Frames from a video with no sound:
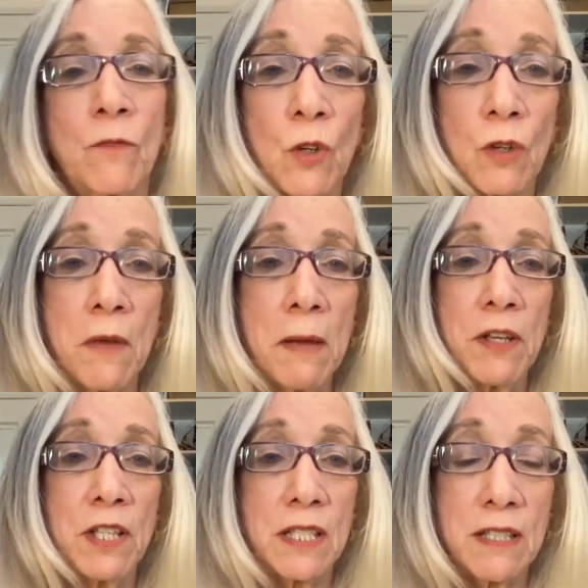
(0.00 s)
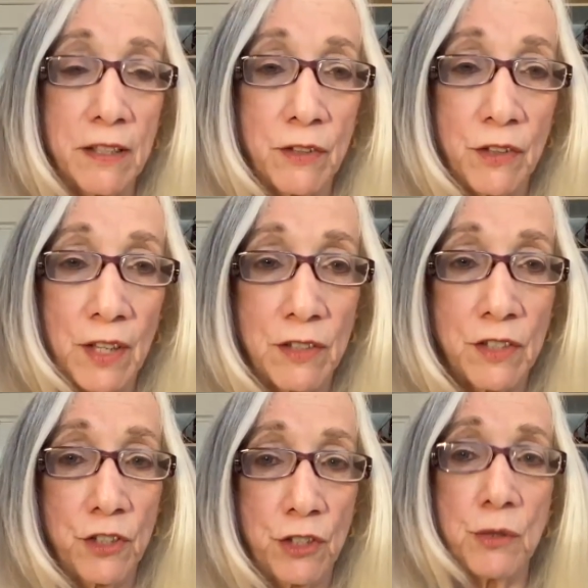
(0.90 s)
or maybe
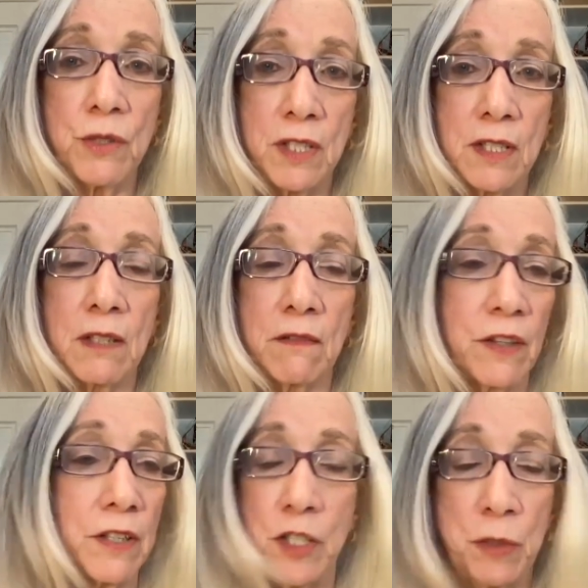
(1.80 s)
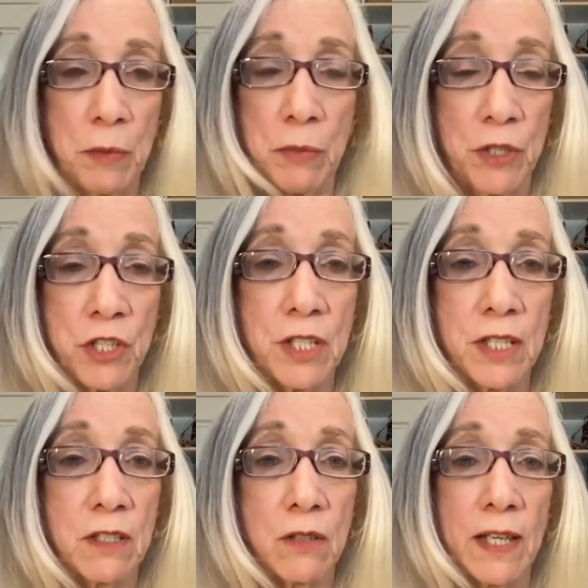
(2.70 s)
600,000 Jews, it's a very
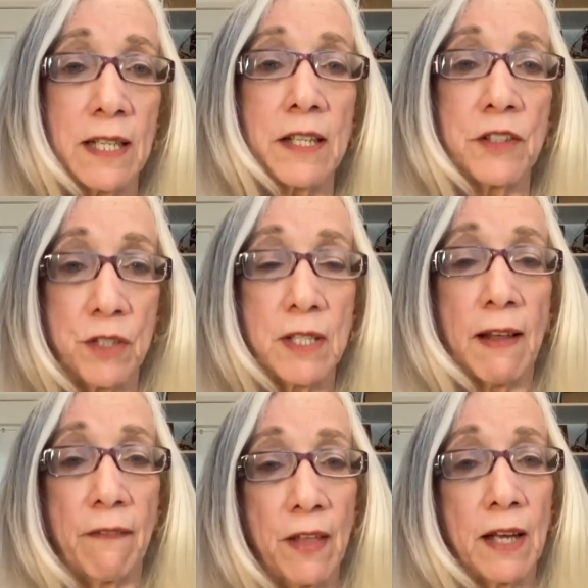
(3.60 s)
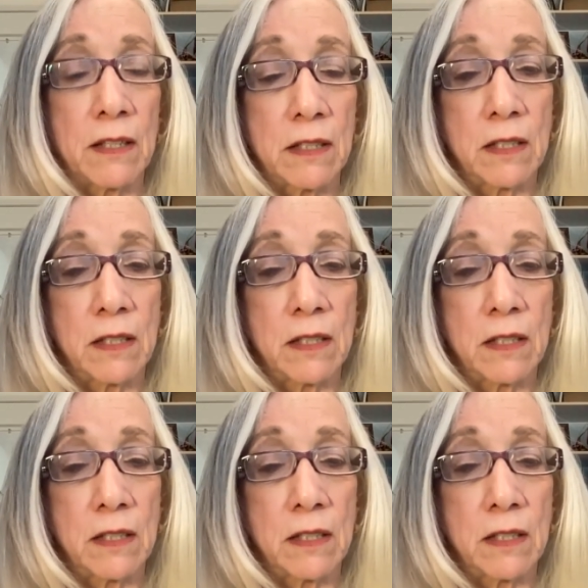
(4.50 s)
disproportionate. So I can understand that.